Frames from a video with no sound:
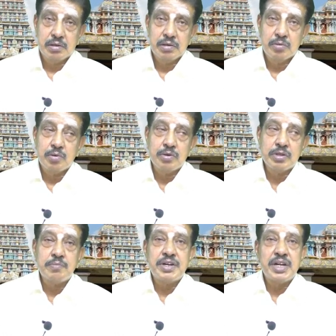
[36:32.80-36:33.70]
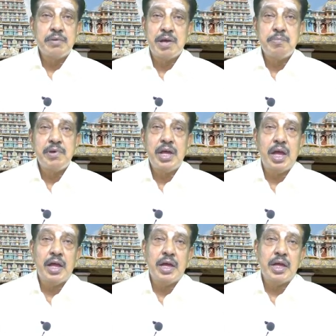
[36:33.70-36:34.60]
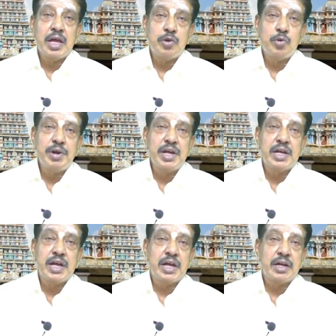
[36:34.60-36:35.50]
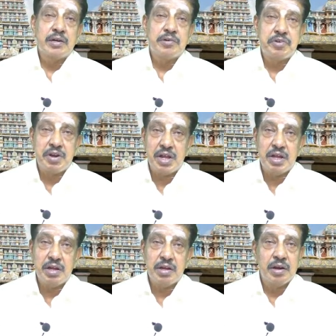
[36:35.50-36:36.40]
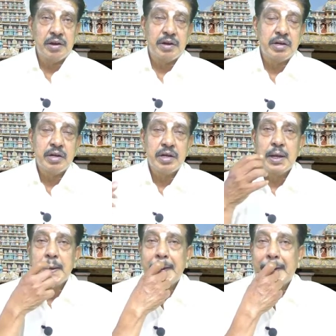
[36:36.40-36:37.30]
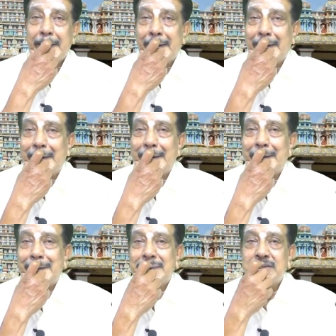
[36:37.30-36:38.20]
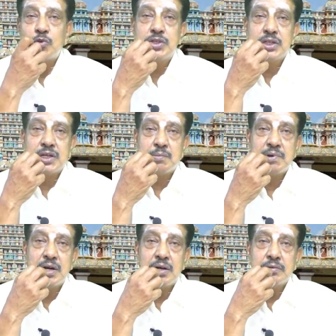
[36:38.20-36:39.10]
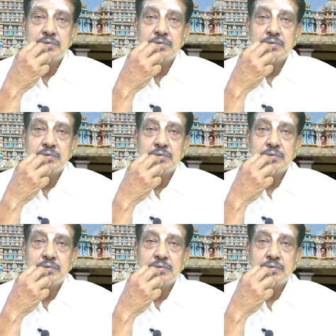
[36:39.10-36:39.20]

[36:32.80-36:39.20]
Kurundam tree may be a unique tree in South Tamil Nadu.